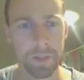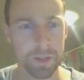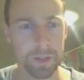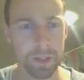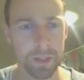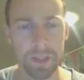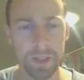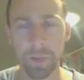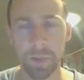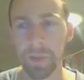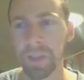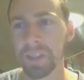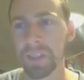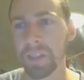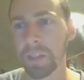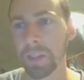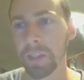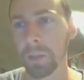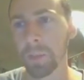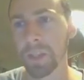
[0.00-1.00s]
Okay, that makes it
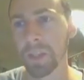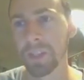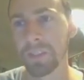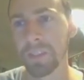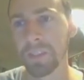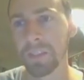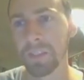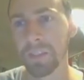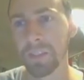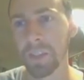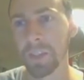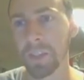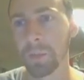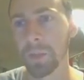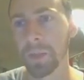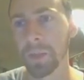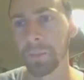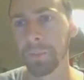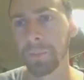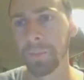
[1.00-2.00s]
a little bit easier to see
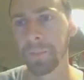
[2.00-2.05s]
anyway.